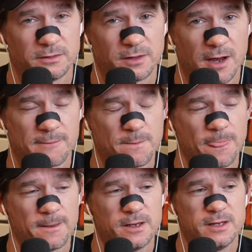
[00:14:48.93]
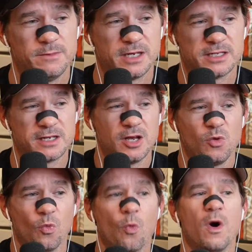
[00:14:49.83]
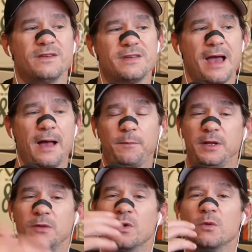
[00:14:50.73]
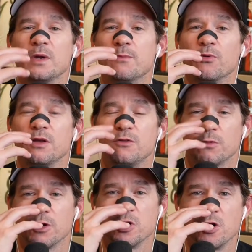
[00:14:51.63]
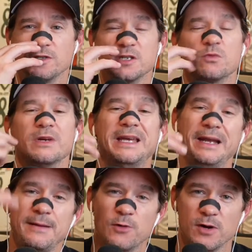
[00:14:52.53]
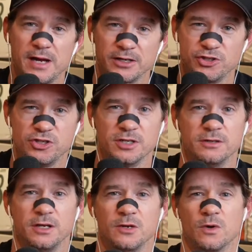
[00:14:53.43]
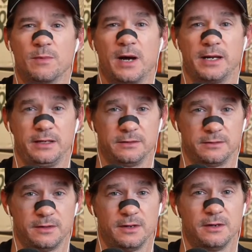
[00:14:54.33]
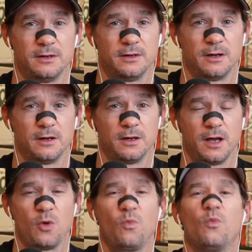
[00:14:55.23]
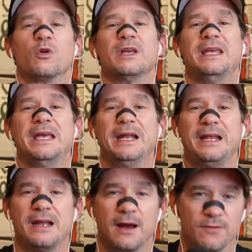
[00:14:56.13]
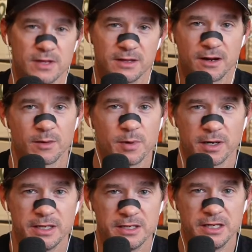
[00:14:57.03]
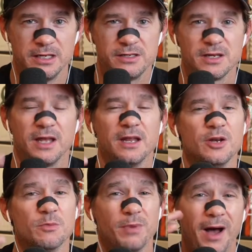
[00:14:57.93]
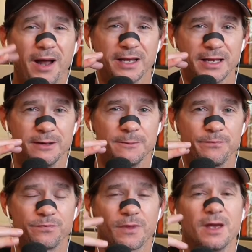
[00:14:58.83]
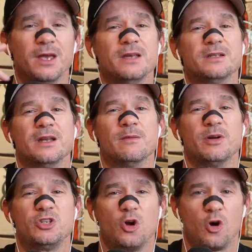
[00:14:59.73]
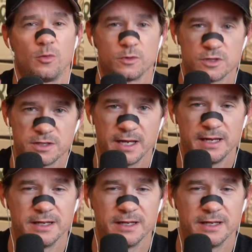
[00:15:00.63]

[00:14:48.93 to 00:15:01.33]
Okay? Because what's happening when we breathe through our nose is we're getting more oxygen into our body. We're getting everything that our body needs, and then your body is in a much calmer state.